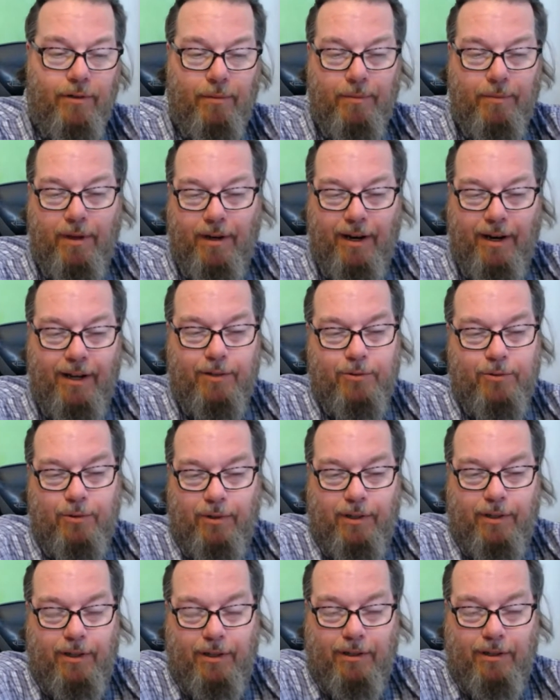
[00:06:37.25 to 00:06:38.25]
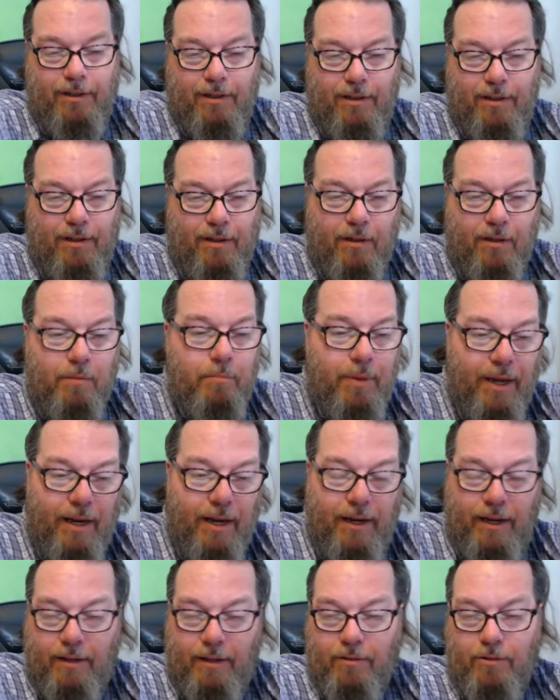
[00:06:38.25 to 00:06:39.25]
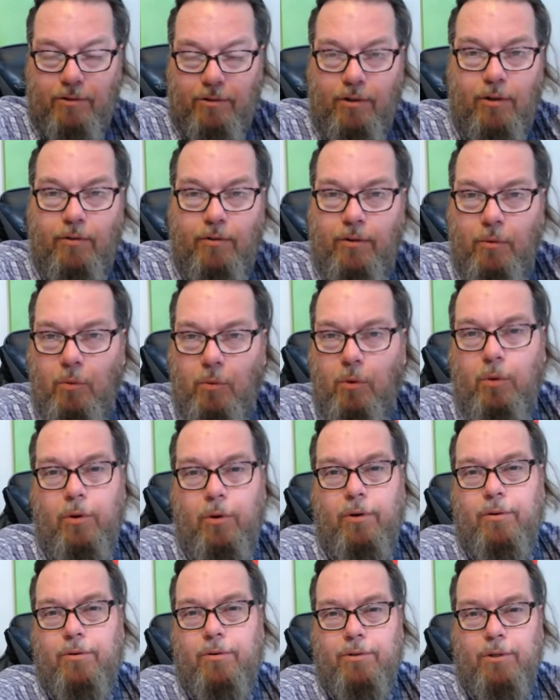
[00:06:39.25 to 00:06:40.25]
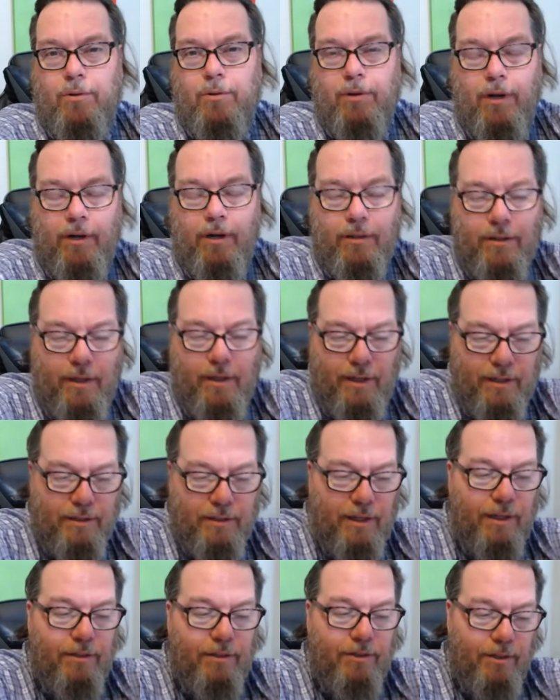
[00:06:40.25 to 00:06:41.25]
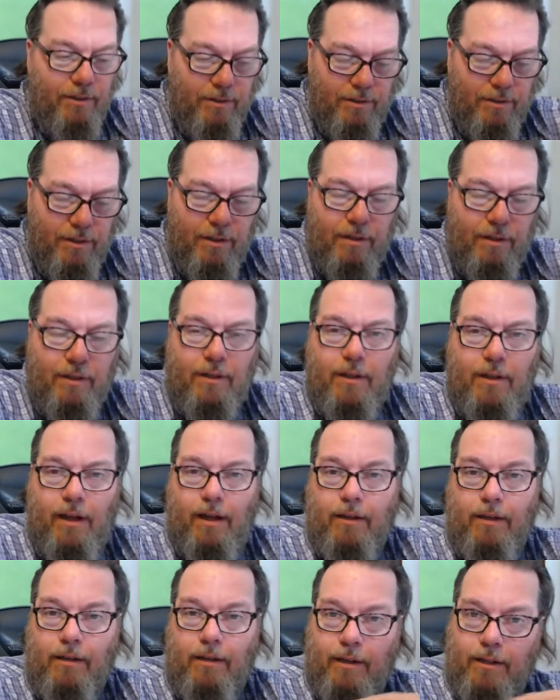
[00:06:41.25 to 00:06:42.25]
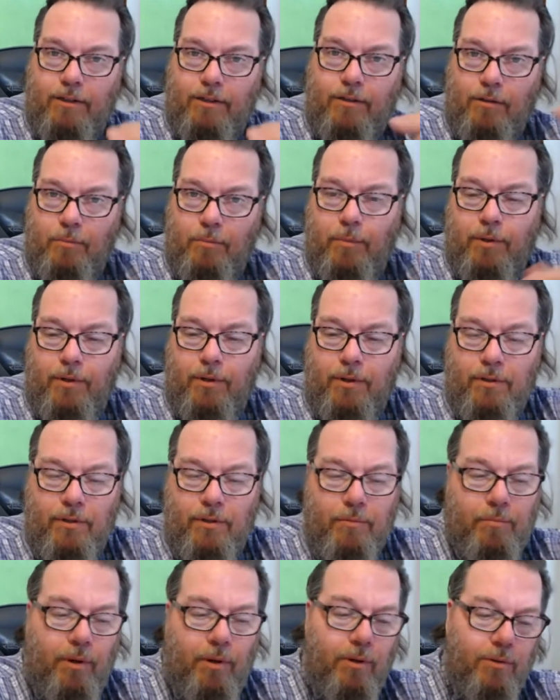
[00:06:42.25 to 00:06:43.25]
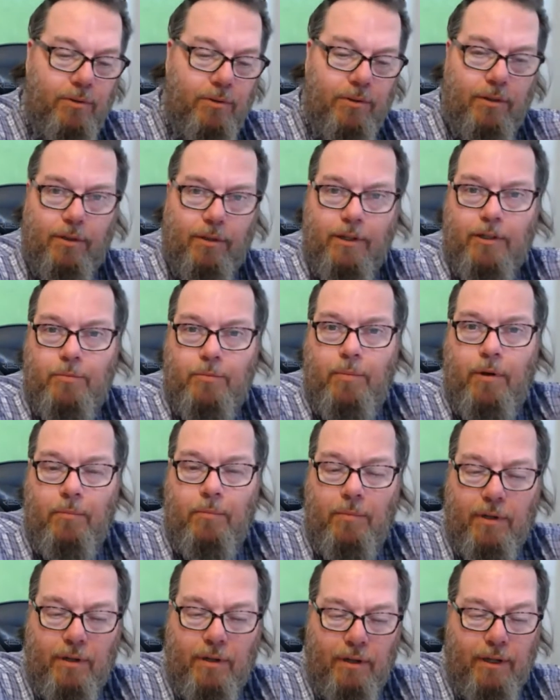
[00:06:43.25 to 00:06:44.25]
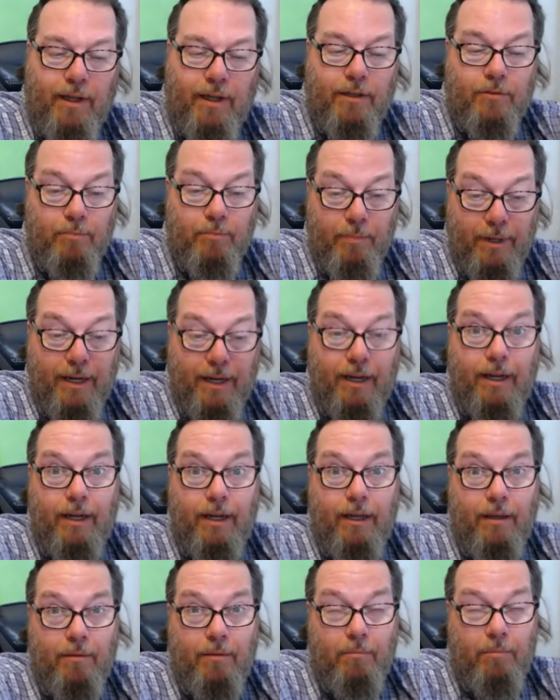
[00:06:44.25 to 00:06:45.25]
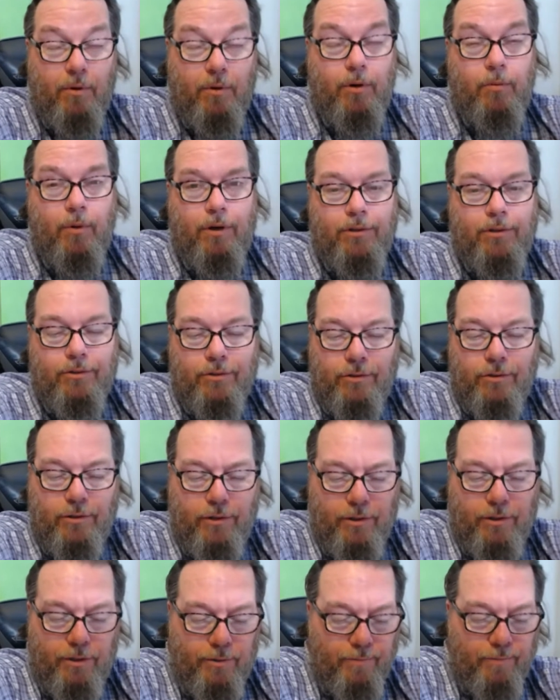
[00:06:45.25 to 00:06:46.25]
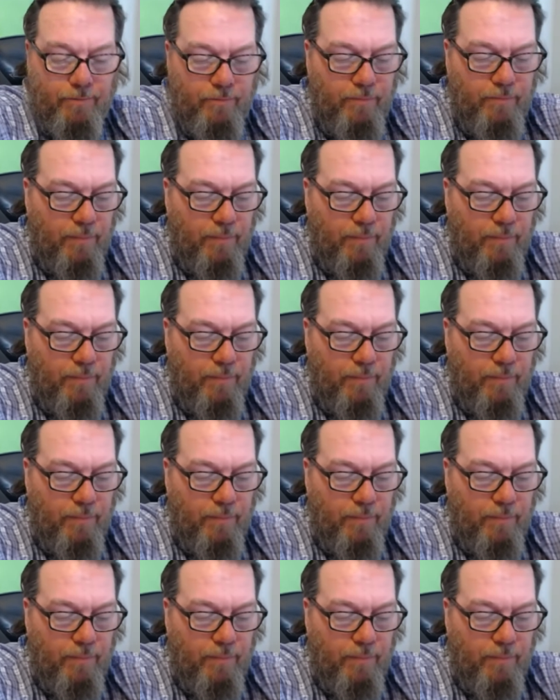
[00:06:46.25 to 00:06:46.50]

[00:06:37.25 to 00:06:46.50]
I'm not actually competing. There's no reward. There's no contest. I just, I list the birds and post the list publicly, as many bird watchers do.